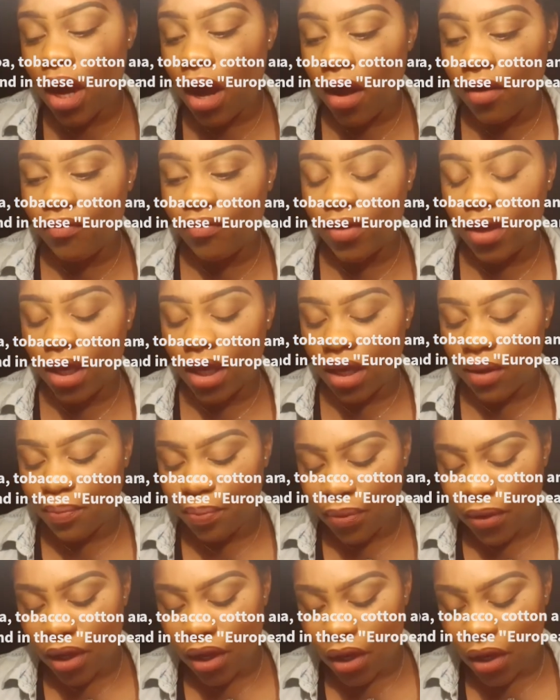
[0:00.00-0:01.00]
coffee,
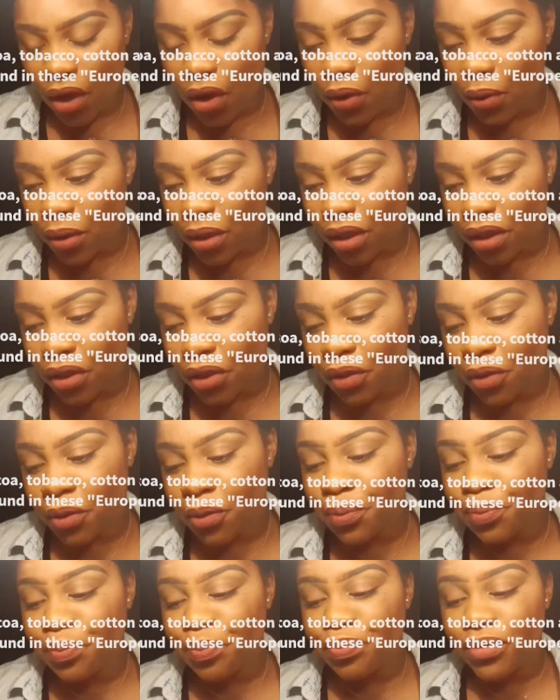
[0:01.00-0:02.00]

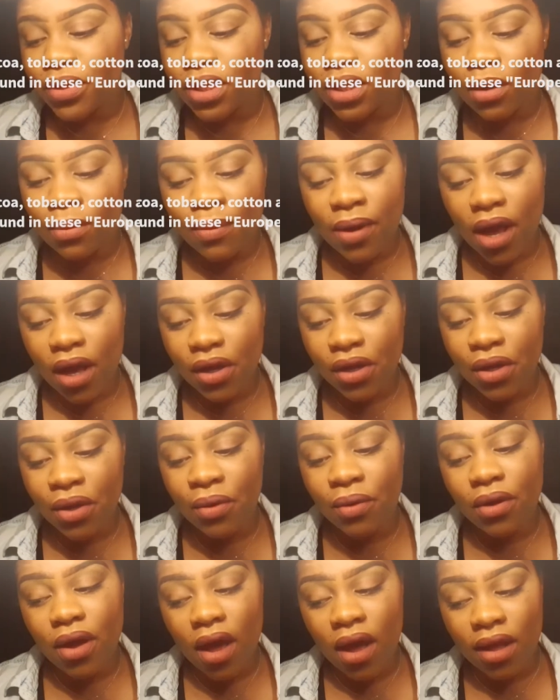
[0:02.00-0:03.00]
cocoa,
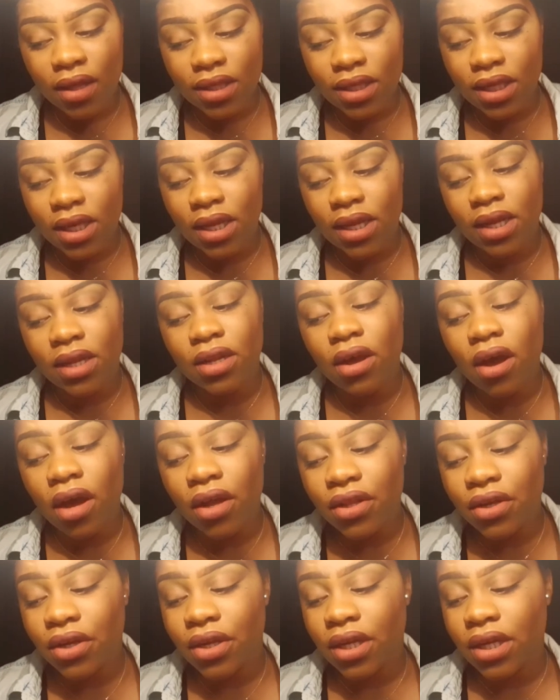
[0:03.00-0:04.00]
tobacco, cotton, and
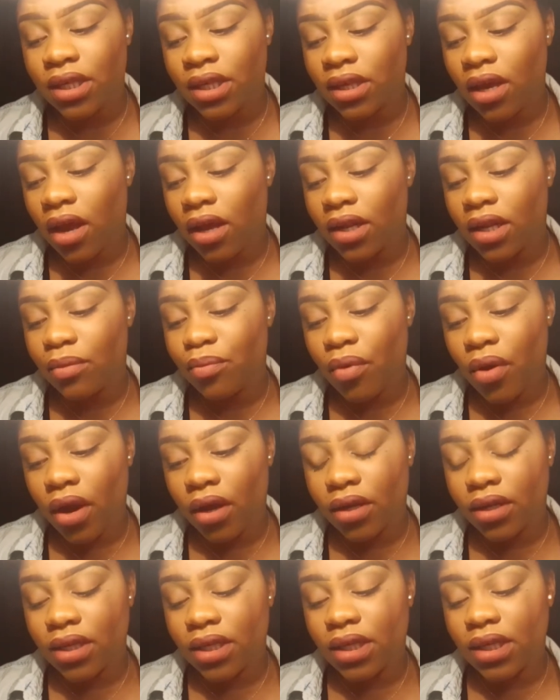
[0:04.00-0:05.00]
other exotic
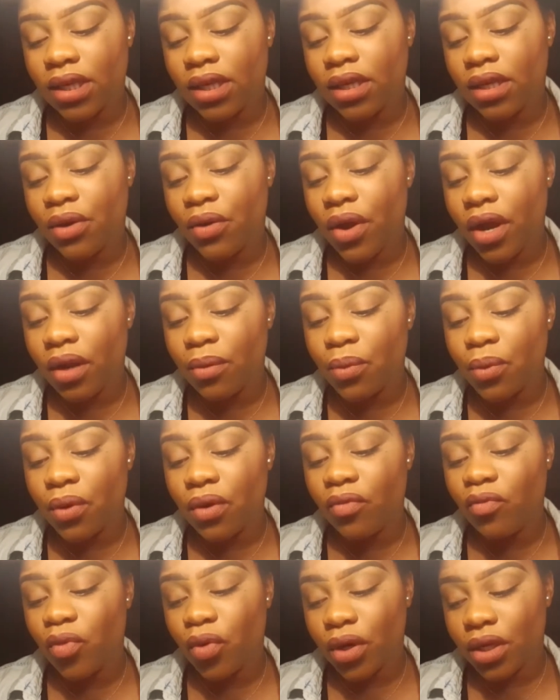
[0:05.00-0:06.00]
products.
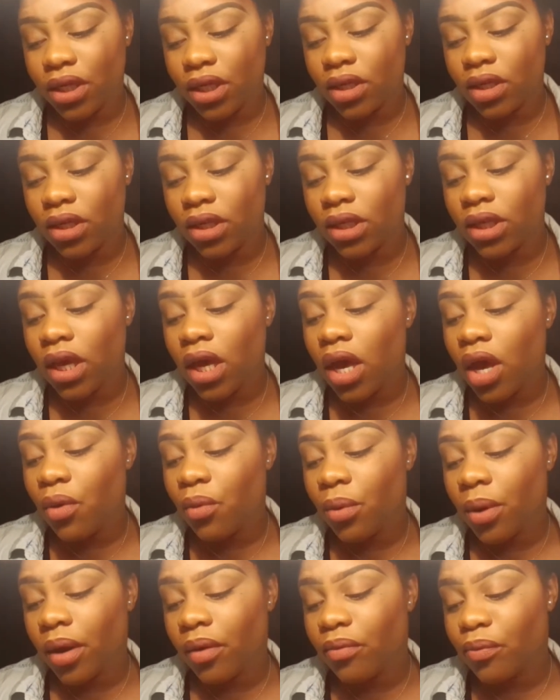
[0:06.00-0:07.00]
Incredible fortunes
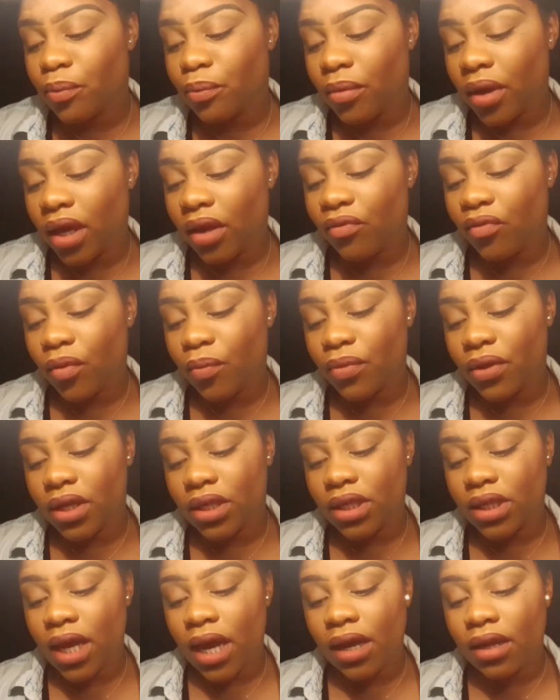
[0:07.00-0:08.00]
were made from
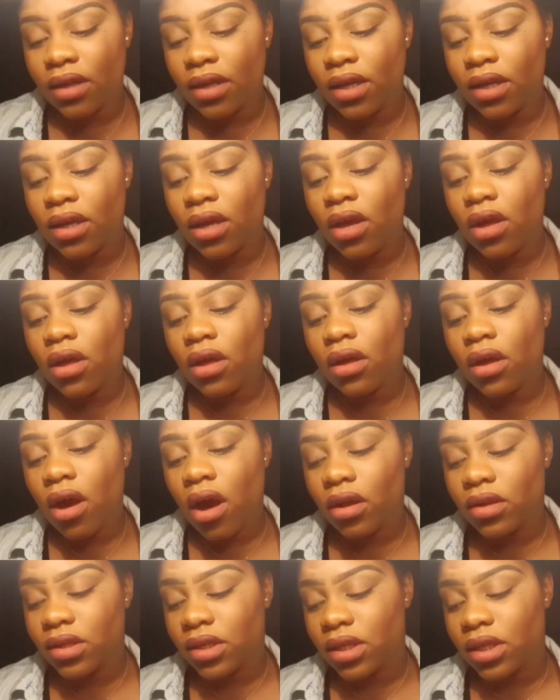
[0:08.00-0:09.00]
this tiny
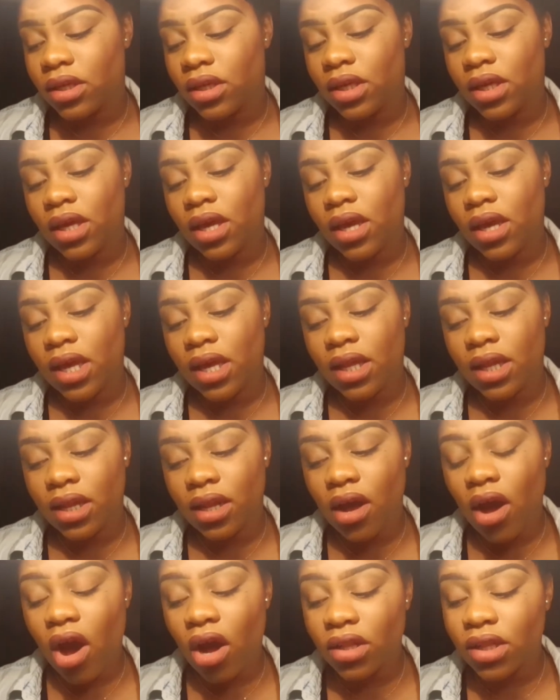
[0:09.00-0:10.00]
colony
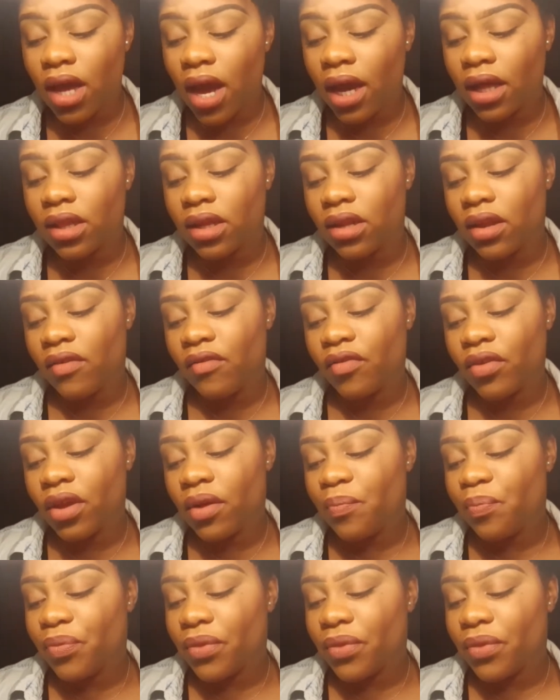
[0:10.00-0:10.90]
on the island of